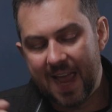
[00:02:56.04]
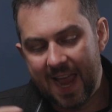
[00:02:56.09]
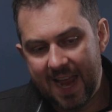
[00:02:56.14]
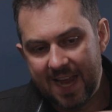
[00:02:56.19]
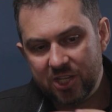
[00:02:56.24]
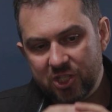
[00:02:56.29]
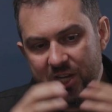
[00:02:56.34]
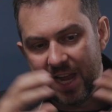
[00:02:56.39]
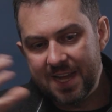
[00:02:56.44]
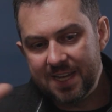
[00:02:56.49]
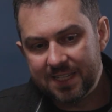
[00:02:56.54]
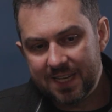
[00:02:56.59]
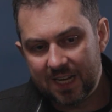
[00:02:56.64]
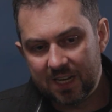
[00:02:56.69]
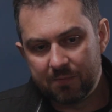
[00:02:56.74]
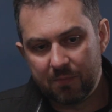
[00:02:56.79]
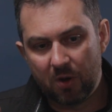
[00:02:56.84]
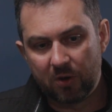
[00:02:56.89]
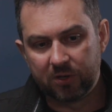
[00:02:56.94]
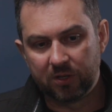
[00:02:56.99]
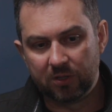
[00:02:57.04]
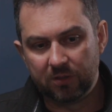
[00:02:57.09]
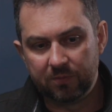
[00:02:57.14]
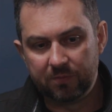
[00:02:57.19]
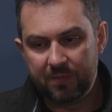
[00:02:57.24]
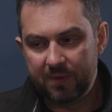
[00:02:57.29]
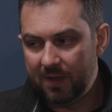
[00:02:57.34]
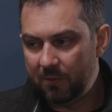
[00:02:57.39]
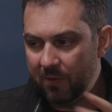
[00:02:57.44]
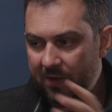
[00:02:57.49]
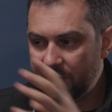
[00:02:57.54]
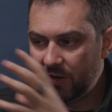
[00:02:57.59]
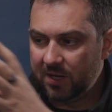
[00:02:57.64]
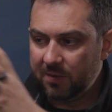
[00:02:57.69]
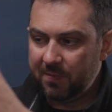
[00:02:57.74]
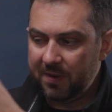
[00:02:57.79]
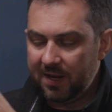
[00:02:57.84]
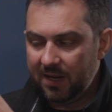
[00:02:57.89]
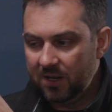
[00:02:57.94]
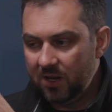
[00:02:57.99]
That agentic model, whether
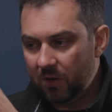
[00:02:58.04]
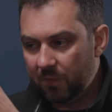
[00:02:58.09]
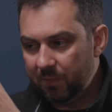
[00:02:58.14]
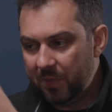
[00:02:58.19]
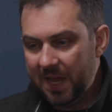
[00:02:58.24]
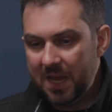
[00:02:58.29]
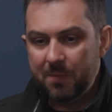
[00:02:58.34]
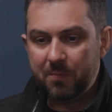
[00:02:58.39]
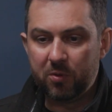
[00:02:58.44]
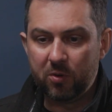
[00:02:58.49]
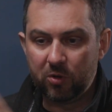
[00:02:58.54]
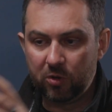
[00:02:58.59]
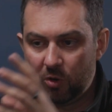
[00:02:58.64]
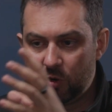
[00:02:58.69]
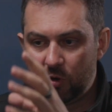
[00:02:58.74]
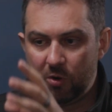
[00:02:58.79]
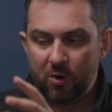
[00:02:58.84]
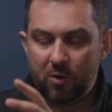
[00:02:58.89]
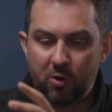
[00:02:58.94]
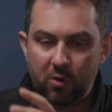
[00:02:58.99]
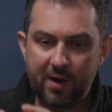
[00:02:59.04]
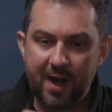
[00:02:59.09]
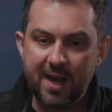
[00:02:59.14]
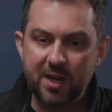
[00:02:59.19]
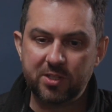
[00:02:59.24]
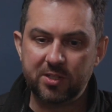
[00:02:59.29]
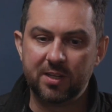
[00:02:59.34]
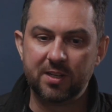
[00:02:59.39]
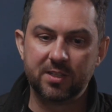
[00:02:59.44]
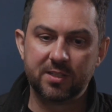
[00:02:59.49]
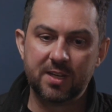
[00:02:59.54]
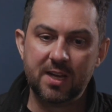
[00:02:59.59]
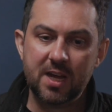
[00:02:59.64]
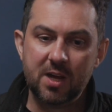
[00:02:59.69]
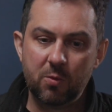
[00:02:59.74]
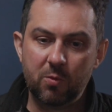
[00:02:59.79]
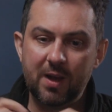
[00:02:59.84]
it be, you know, people or, or agents,